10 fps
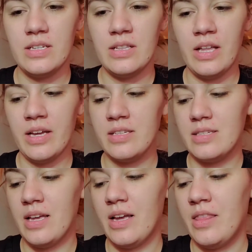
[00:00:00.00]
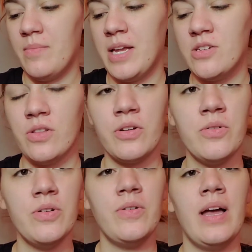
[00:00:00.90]
Lex and the madeyewlook
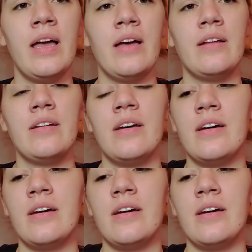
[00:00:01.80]
crew, and